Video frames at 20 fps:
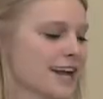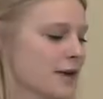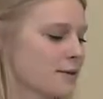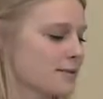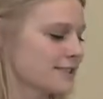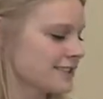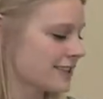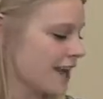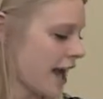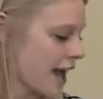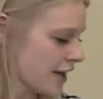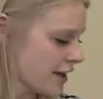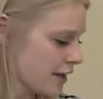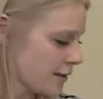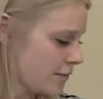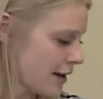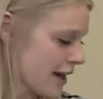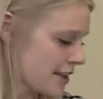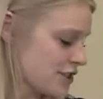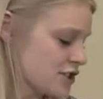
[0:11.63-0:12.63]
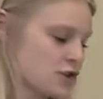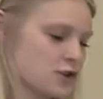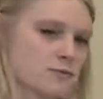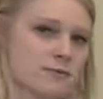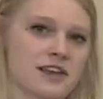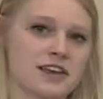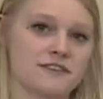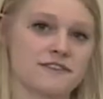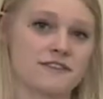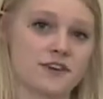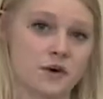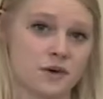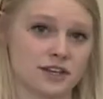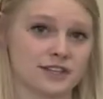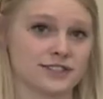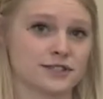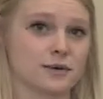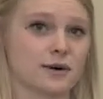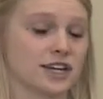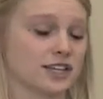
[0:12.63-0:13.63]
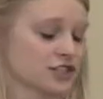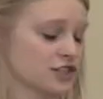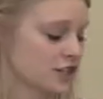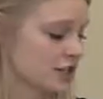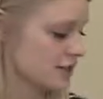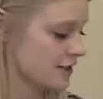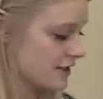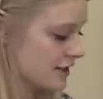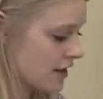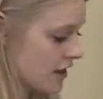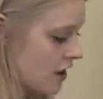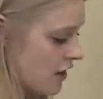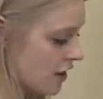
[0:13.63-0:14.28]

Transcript: I was guided by two main focus questions.